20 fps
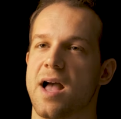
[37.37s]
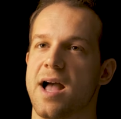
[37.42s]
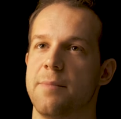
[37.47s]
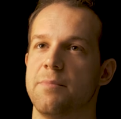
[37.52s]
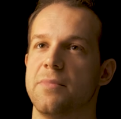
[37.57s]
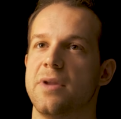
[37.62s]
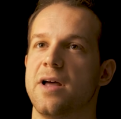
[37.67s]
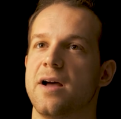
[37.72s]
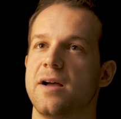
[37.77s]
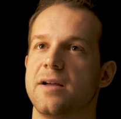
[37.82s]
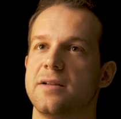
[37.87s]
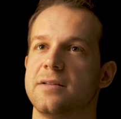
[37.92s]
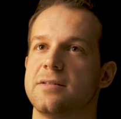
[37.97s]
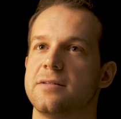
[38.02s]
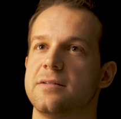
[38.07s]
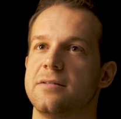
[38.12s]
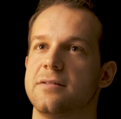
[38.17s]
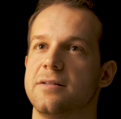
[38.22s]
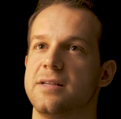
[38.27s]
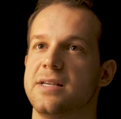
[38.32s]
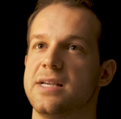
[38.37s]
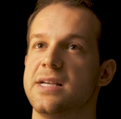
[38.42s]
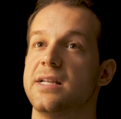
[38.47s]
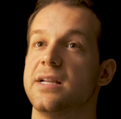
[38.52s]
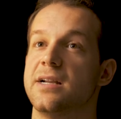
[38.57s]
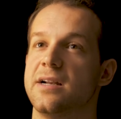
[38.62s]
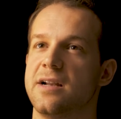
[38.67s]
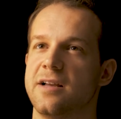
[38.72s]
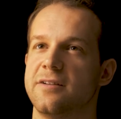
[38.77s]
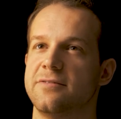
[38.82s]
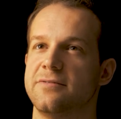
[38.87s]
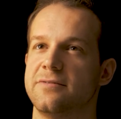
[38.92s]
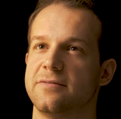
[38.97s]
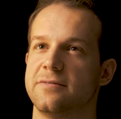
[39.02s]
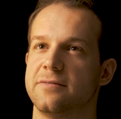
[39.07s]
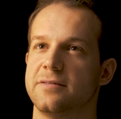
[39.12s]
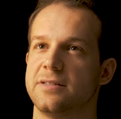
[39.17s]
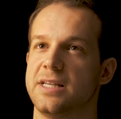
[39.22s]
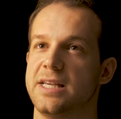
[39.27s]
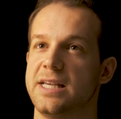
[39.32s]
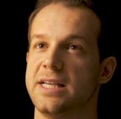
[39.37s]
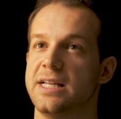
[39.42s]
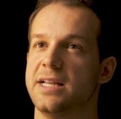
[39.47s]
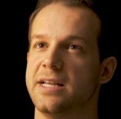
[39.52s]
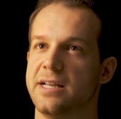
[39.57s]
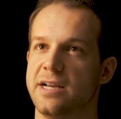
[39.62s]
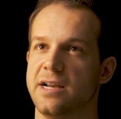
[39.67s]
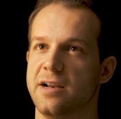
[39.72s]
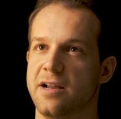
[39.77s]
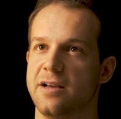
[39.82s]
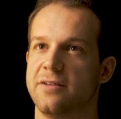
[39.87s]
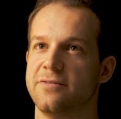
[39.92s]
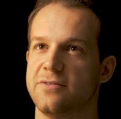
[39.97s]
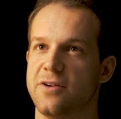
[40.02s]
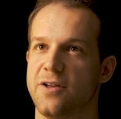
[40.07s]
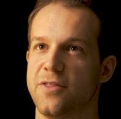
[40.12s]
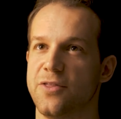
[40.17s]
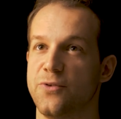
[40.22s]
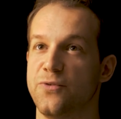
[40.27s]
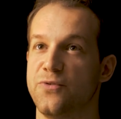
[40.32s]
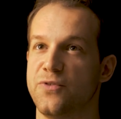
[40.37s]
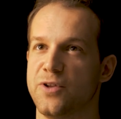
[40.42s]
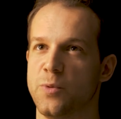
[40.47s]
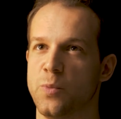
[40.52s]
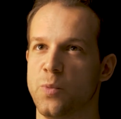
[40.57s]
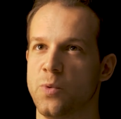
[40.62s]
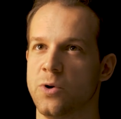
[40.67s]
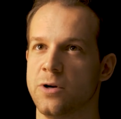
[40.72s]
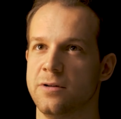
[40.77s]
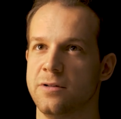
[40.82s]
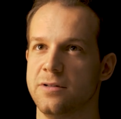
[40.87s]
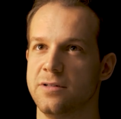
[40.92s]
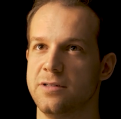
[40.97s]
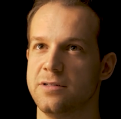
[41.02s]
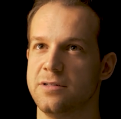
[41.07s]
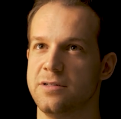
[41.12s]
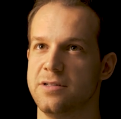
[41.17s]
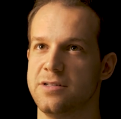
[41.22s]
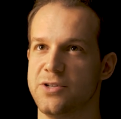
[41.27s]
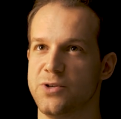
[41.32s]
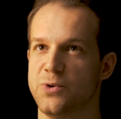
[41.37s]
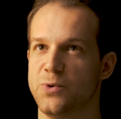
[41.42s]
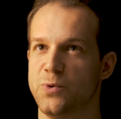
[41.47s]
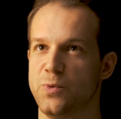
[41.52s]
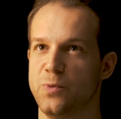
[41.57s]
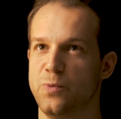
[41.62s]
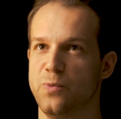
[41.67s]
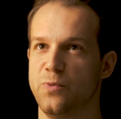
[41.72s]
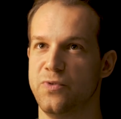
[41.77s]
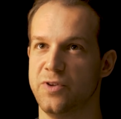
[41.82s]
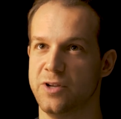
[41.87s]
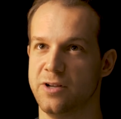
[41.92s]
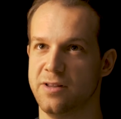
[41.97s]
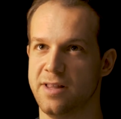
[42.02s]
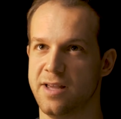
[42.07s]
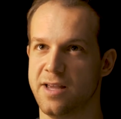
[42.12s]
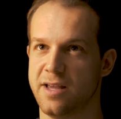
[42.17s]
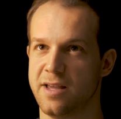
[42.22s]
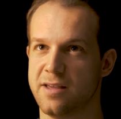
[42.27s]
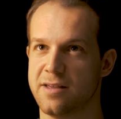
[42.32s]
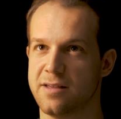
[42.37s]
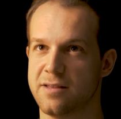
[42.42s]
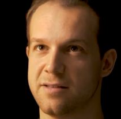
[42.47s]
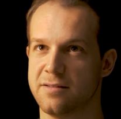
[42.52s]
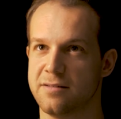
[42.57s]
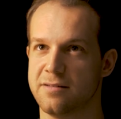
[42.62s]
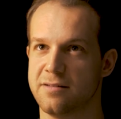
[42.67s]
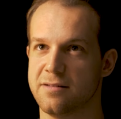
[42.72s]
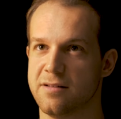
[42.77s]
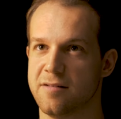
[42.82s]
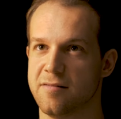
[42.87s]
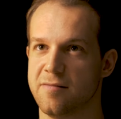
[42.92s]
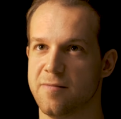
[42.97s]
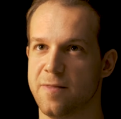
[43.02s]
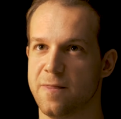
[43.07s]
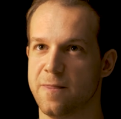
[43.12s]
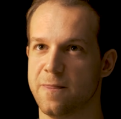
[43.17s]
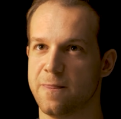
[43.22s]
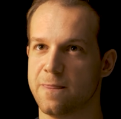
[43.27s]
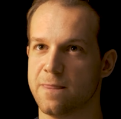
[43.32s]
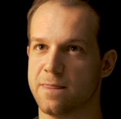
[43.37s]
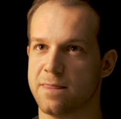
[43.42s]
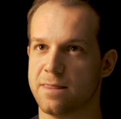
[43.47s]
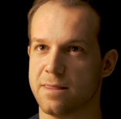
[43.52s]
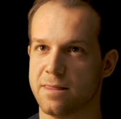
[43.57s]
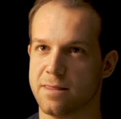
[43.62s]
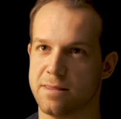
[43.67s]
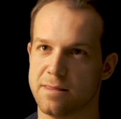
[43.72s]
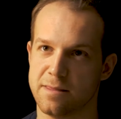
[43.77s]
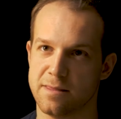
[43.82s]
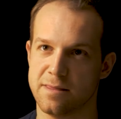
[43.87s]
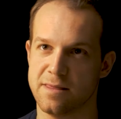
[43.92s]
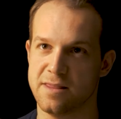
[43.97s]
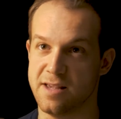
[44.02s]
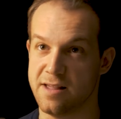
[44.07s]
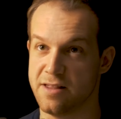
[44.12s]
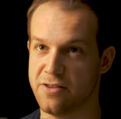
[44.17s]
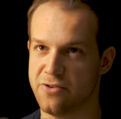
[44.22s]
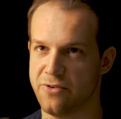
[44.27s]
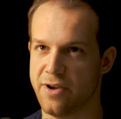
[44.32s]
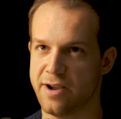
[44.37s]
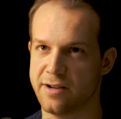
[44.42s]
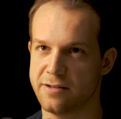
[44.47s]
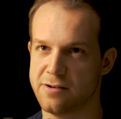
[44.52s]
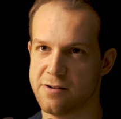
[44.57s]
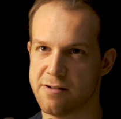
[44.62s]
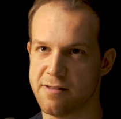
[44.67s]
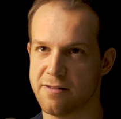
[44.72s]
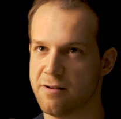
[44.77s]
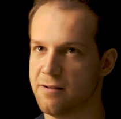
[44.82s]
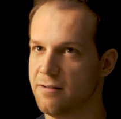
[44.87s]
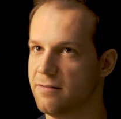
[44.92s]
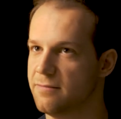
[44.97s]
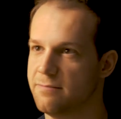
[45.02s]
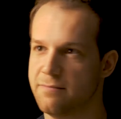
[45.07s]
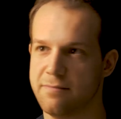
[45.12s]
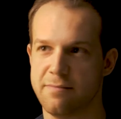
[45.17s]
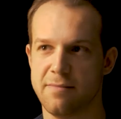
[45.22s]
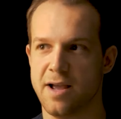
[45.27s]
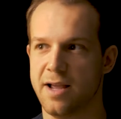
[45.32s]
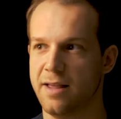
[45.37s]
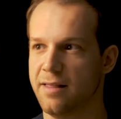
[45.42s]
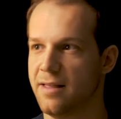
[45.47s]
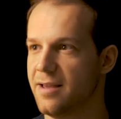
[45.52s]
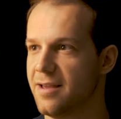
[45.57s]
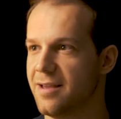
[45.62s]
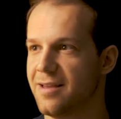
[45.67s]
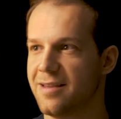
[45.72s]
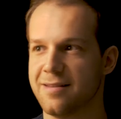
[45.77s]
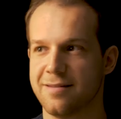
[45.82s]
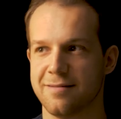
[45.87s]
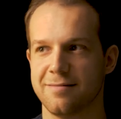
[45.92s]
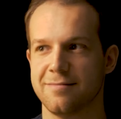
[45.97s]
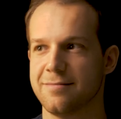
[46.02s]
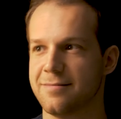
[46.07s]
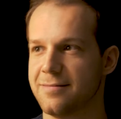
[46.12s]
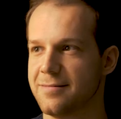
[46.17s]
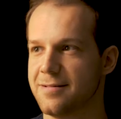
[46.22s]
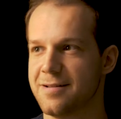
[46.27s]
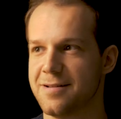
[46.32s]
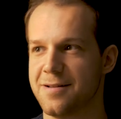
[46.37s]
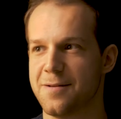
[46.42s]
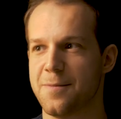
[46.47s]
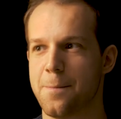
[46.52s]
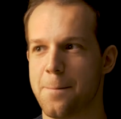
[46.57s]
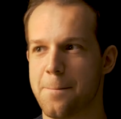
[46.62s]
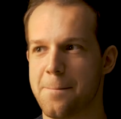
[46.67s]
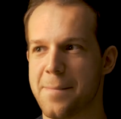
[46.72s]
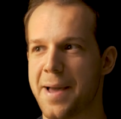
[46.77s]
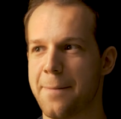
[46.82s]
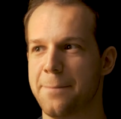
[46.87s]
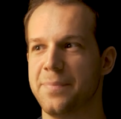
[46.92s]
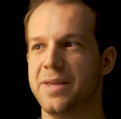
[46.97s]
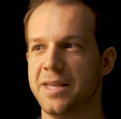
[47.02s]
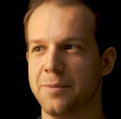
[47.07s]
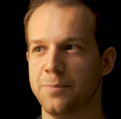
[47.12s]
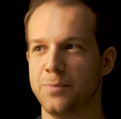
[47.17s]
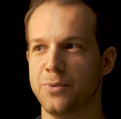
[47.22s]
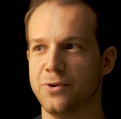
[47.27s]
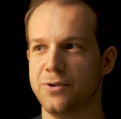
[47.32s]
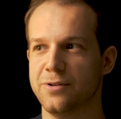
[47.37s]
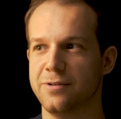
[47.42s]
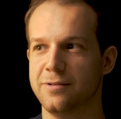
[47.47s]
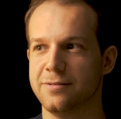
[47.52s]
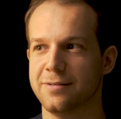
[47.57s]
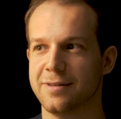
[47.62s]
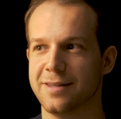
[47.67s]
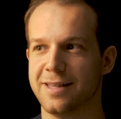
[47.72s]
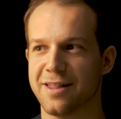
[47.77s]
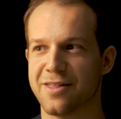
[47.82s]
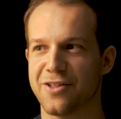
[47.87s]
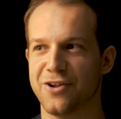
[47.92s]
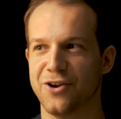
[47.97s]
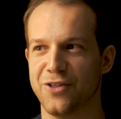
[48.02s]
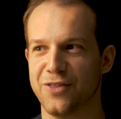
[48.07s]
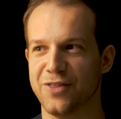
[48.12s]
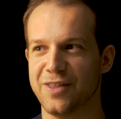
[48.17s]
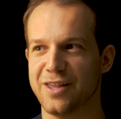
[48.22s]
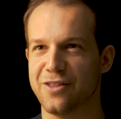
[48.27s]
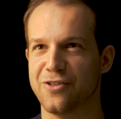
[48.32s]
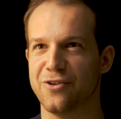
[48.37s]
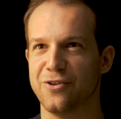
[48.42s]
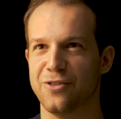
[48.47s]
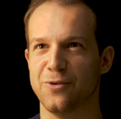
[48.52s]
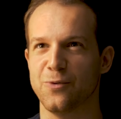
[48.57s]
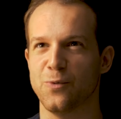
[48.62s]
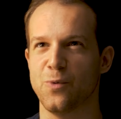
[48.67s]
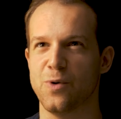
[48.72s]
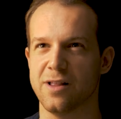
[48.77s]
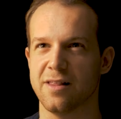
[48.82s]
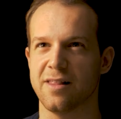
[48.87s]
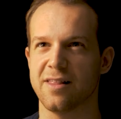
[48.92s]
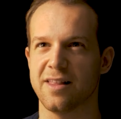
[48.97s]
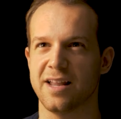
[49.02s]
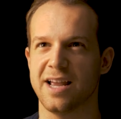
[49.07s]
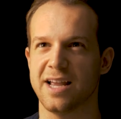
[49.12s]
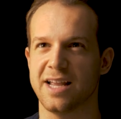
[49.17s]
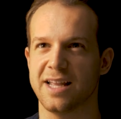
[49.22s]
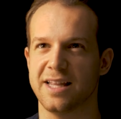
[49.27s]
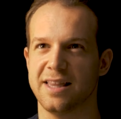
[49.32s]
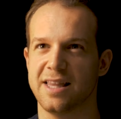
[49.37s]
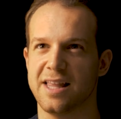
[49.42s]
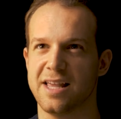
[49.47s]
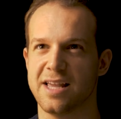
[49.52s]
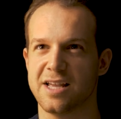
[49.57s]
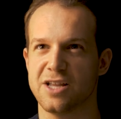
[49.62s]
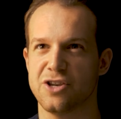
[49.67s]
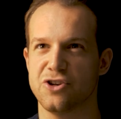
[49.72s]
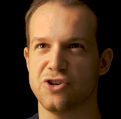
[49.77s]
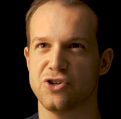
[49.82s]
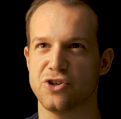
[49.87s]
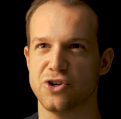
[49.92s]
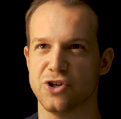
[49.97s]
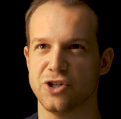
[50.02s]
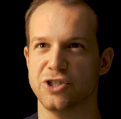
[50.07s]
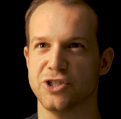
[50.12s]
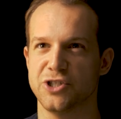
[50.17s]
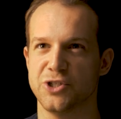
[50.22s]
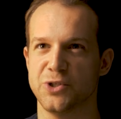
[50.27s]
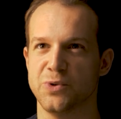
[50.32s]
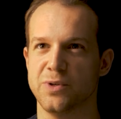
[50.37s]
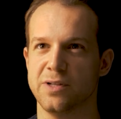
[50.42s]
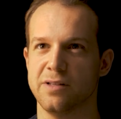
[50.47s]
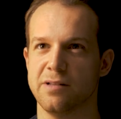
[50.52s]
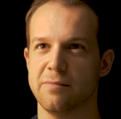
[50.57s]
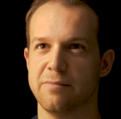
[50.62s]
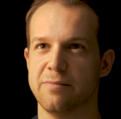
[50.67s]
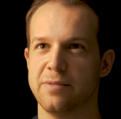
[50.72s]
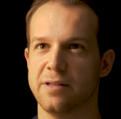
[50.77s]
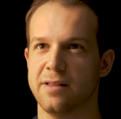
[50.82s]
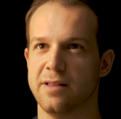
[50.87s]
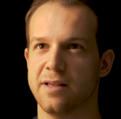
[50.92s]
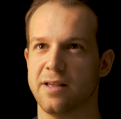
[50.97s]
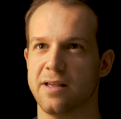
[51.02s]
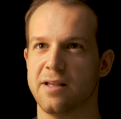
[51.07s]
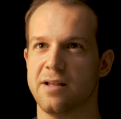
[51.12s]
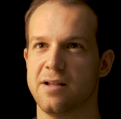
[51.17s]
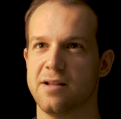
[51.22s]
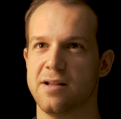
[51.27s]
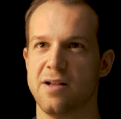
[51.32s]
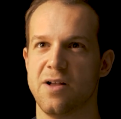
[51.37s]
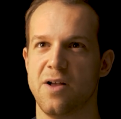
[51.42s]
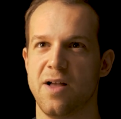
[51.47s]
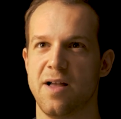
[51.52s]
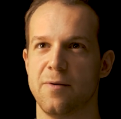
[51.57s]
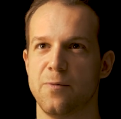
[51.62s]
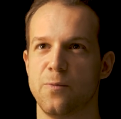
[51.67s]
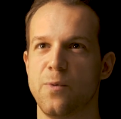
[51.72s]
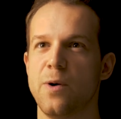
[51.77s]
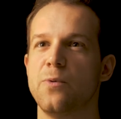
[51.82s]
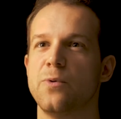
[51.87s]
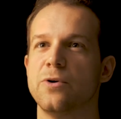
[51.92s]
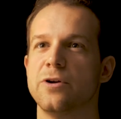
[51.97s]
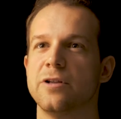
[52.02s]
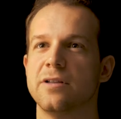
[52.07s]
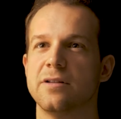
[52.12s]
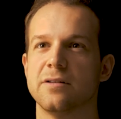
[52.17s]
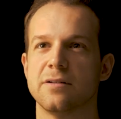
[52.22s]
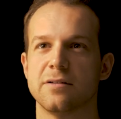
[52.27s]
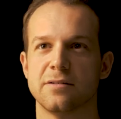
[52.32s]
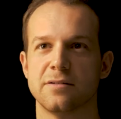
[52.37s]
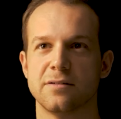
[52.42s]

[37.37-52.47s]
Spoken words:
not keyed in enough on the film world to feel like these directors are my people. These are the ones that I can turn to and be like, what would